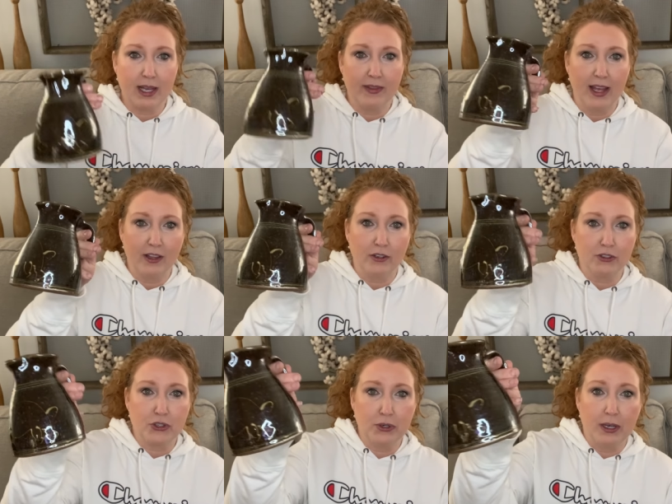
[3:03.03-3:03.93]
on that little
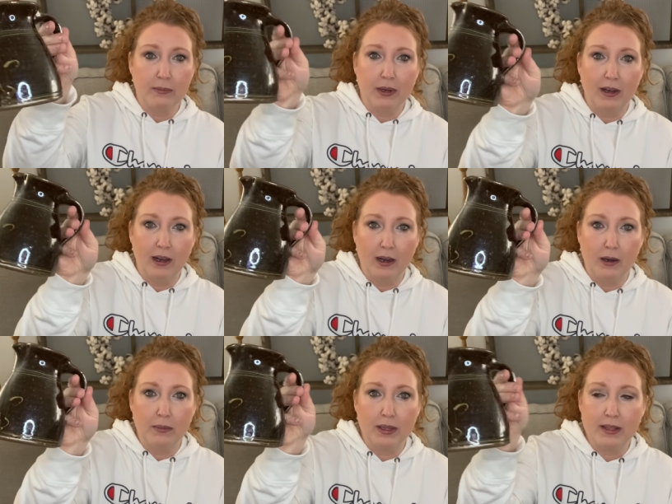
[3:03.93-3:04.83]
trip.
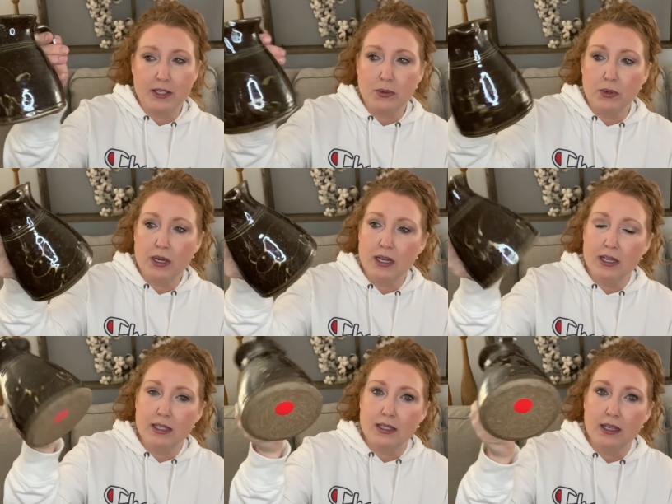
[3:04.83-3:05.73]
Um, this
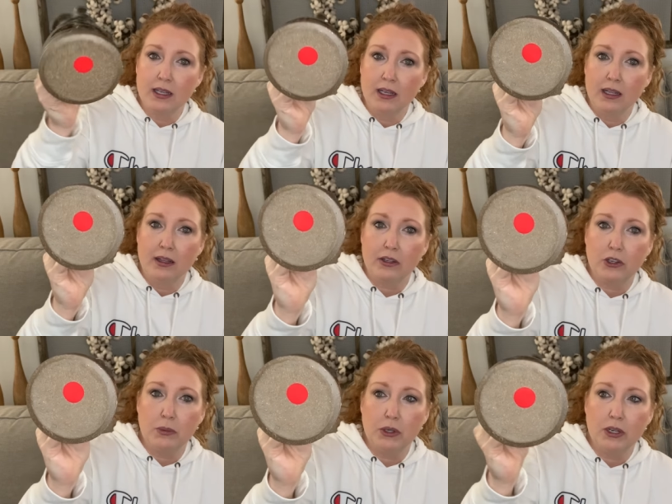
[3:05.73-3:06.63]
was the
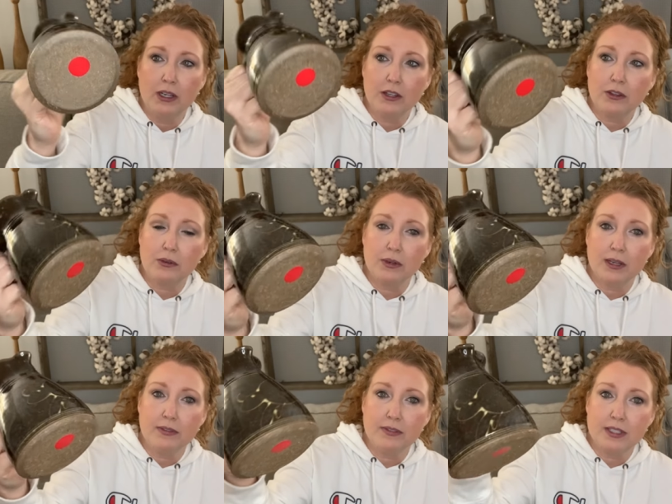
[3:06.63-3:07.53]
community
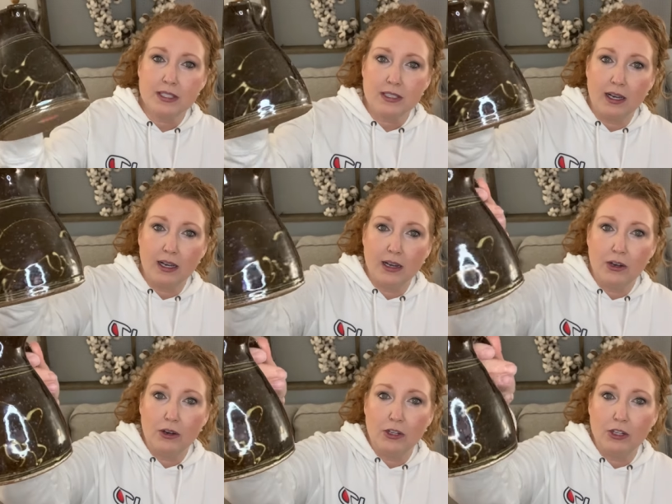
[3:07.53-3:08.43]
thrift.
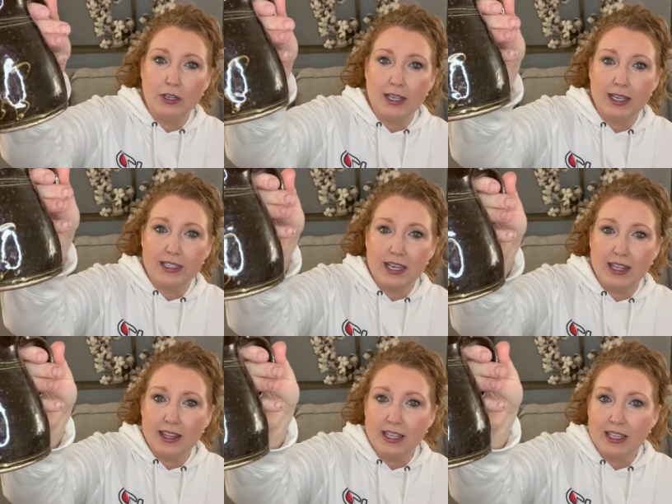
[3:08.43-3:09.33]
Oh, look it. I
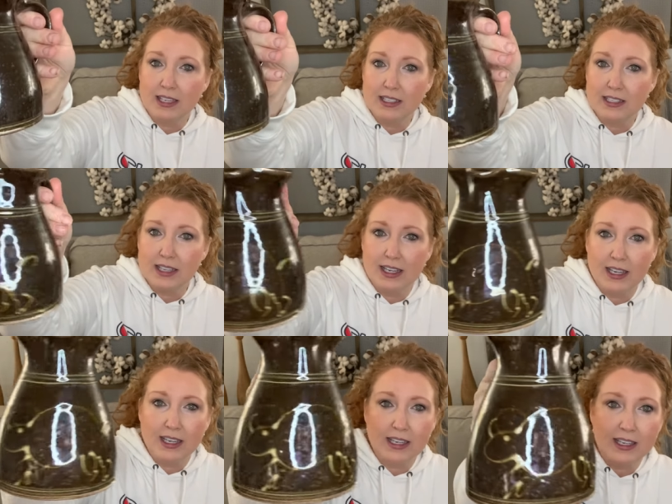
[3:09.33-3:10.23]
think it's
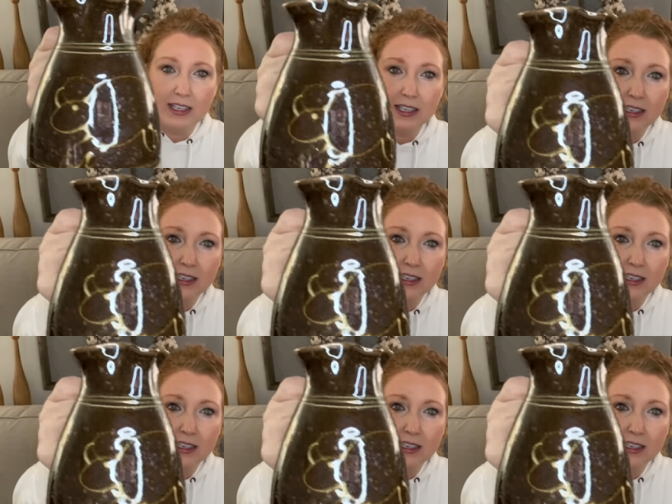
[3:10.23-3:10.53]
a